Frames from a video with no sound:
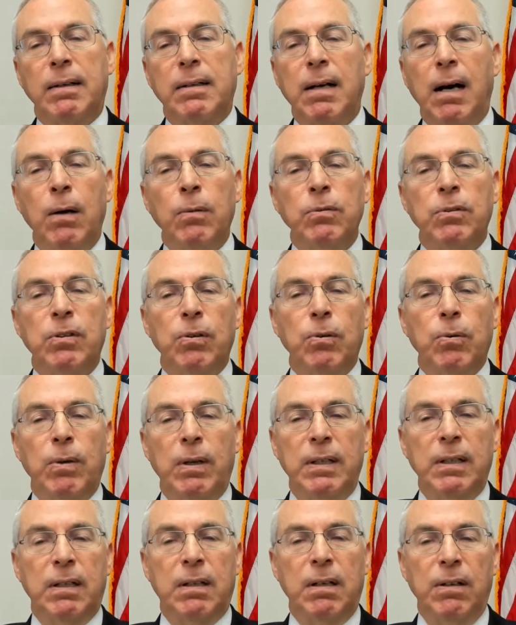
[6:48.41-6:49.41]

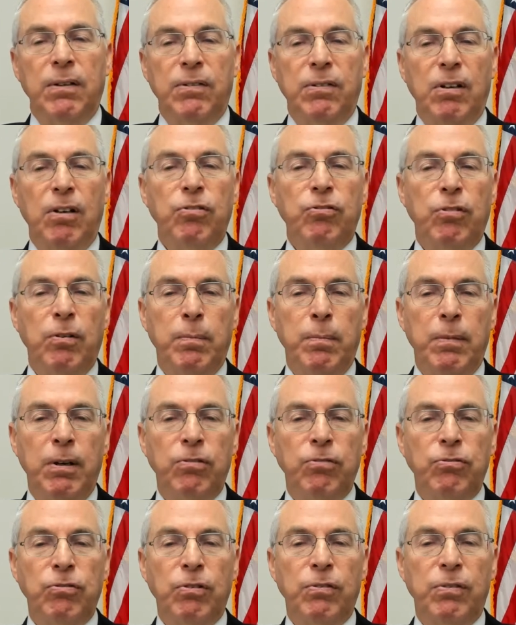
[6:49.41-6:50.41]
counter-radicalization
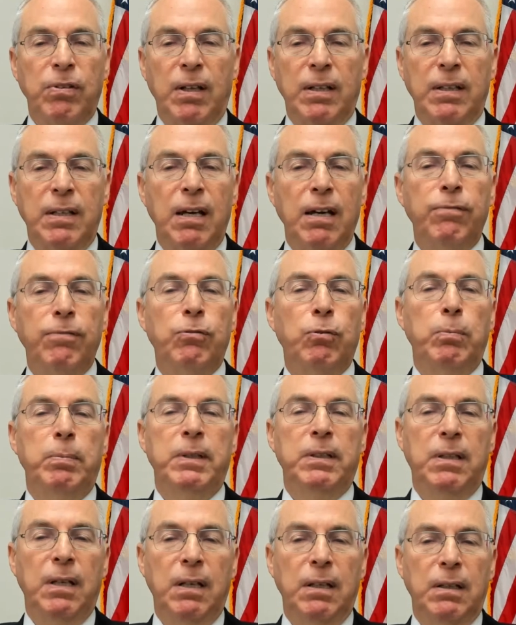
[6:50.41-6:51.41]
measures that have to
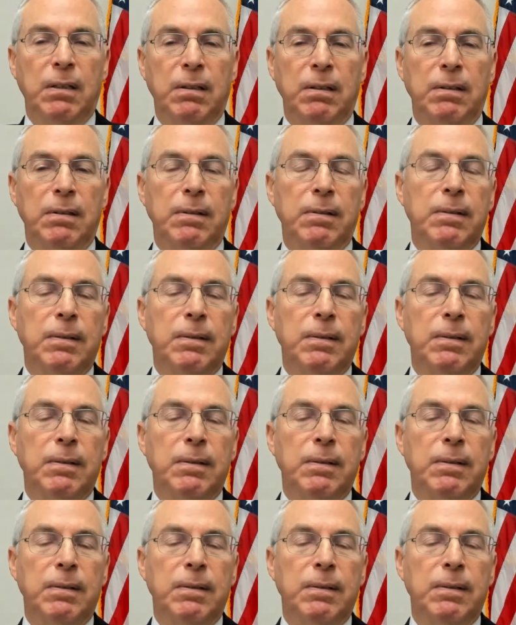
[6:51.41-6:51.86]
be taken.